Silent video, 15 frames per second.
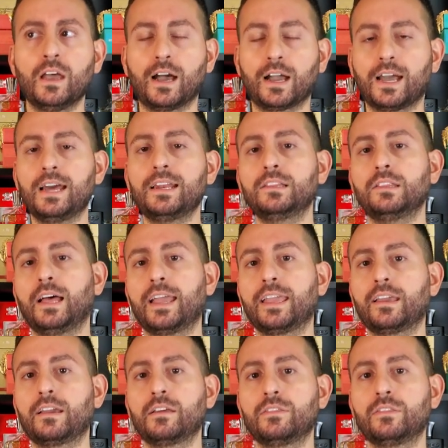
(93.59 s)
I kind of
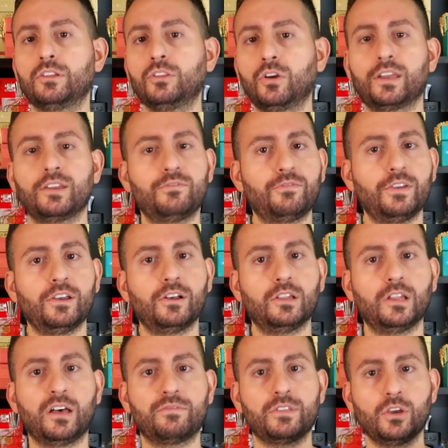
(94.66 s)
like the look and
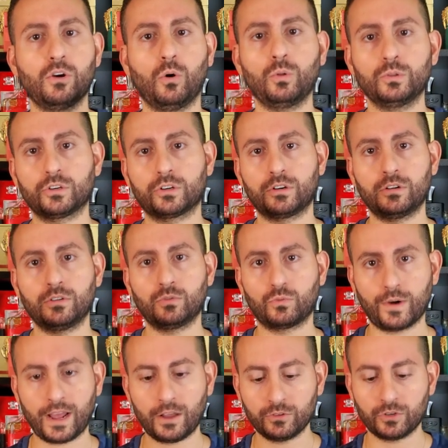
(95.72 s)
feel of the older,
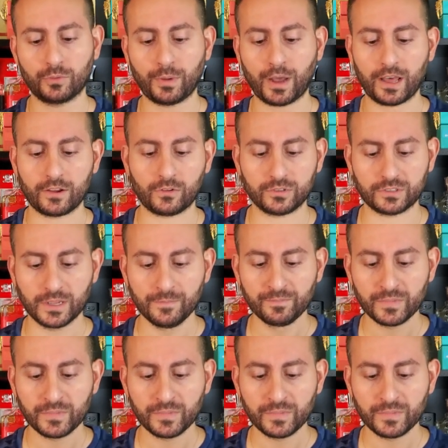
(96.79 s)
rounder bottles.